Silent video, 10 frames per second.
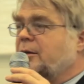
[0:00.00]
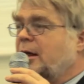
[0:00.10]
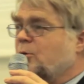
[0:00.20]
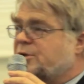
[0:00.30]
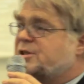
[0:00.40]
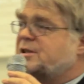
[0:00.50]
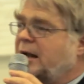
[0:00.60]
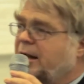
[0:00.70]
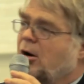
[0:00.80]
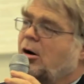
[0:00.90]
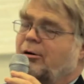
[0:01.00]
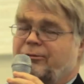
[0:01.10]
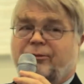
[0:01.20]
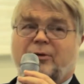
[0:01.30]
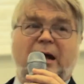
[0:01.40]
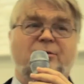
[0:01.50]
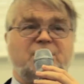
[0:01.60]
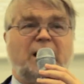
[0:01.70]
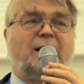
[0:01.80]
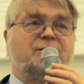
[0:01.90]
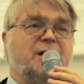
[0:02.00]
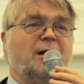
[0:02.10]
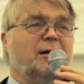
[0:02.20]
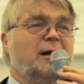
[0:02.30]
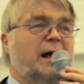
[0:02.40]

they were selling off council housing.